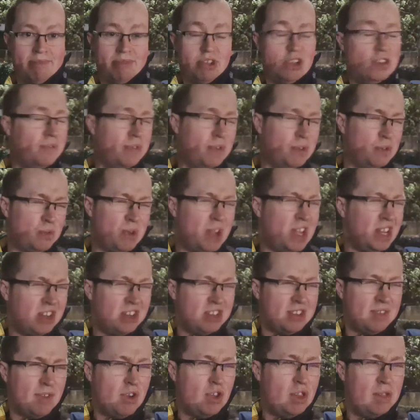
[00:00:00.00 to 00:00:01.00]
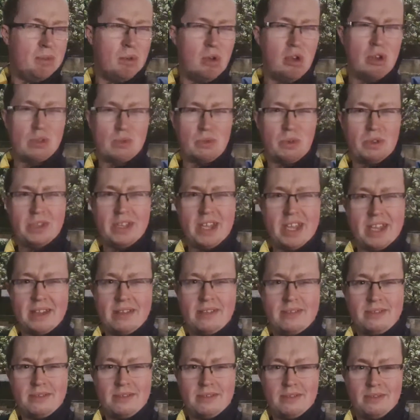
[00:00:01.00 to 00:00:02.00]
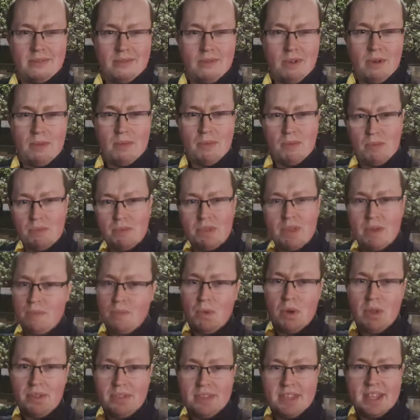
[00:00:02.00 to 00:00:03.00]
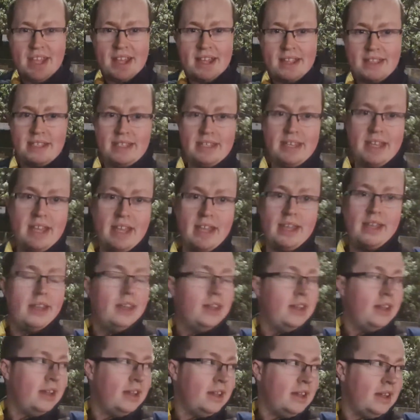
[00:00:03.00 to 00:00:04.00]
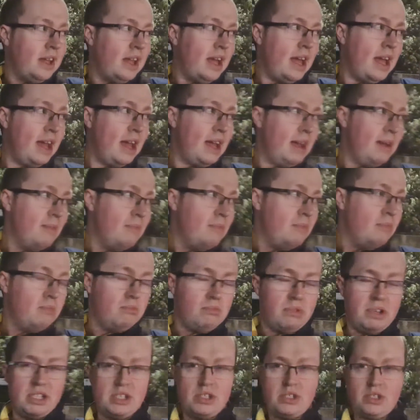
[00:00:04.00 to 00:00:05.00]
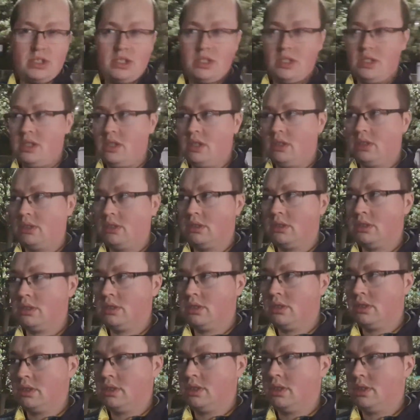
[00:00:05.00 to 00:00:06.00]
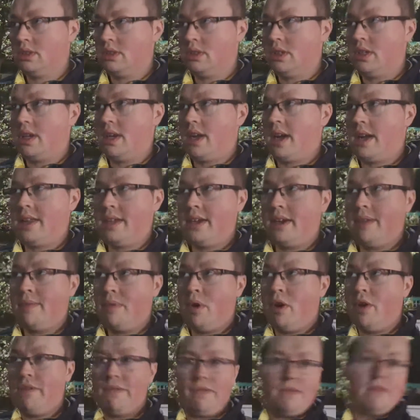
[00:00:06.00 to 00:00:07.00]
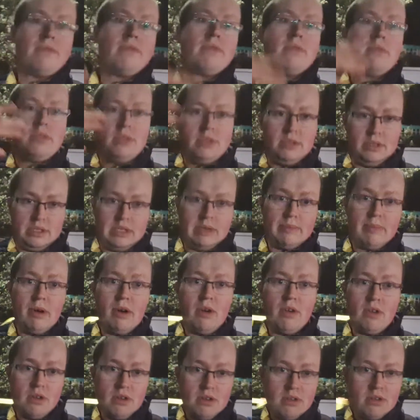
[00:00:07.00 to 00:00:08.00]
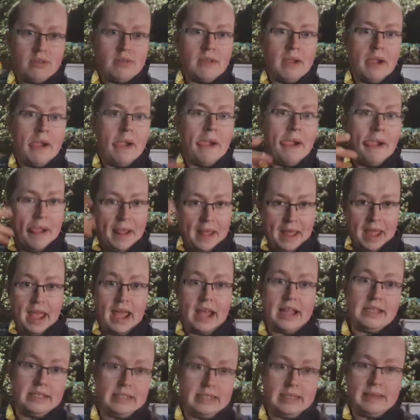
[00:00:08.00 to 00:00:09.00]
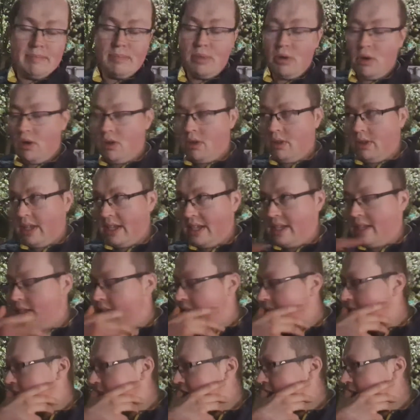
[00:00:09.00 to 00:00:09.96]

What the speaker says: Just feels weird because I've only worked one day today, which, and then I'm off tomorrow, hence the bowling,